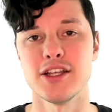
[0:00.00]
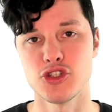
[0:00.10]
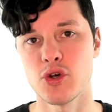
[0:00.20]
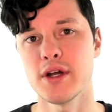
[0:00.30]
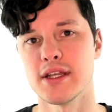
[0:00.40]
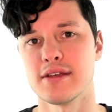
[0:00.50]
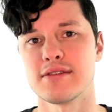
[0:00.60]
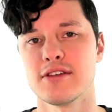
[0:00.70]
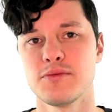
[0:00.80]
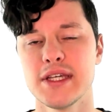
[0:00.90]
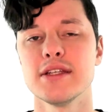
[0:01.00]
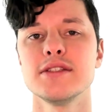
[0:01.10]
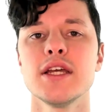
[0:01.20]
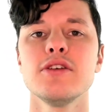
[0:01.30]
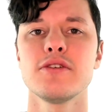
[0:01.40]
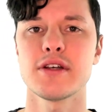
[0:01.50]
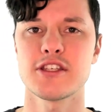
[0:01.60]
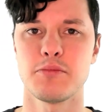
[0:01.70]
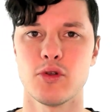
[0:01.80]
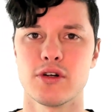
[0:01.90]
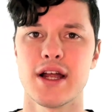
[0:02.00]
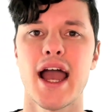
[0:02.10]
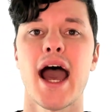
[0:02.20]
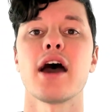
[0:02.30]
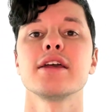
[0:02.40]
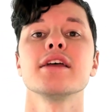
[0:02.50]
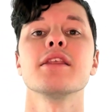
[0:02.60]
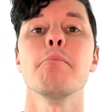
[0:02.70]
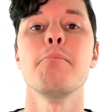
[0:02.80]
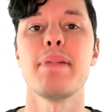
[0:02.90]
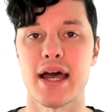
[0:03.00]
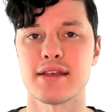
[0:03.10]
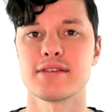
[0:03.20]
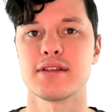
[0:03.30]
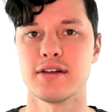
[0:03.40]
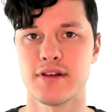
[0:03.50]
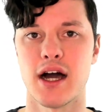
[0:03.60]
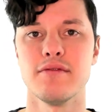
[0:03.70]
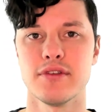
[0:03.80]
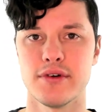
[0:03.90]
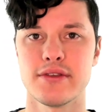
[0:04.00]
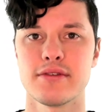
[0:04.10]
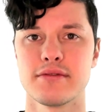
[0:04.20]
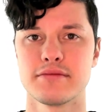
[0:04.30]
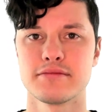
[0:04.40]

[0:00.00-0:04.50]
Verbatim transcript: and join us as we continue to explore how to get the best of Confluence.